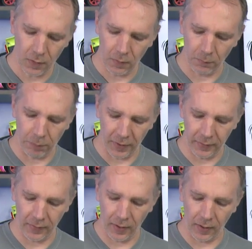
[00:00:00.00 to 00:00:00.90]

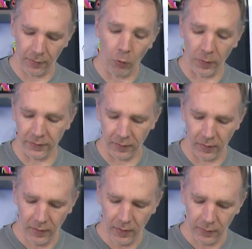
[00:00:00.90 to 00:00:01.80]
But, and
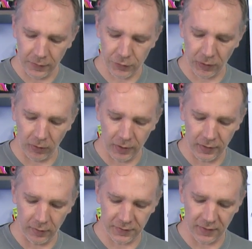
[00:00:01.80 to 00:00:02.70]
the trigger on
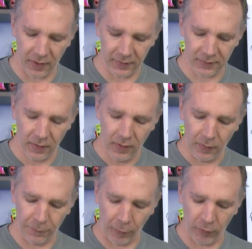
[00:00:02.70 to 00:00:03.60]
here is a nice
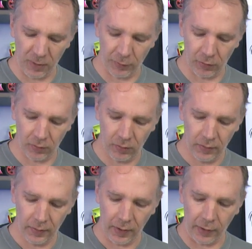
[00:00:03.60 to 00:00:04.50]

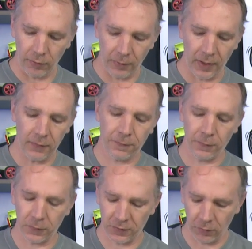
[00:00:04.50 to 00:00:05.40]
variable air rate
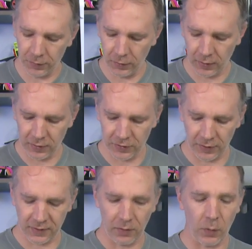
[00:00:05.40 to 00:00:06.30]
so you can
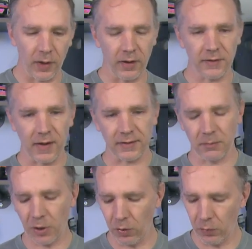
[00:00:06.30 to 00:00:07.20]
adjust it. Whereas that
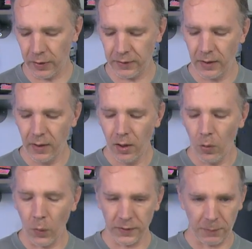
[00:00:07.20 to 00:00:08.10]
SIMCO one
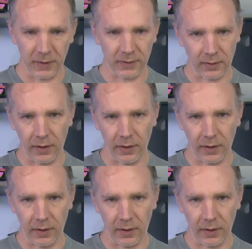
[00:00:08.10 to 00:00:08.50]
was basically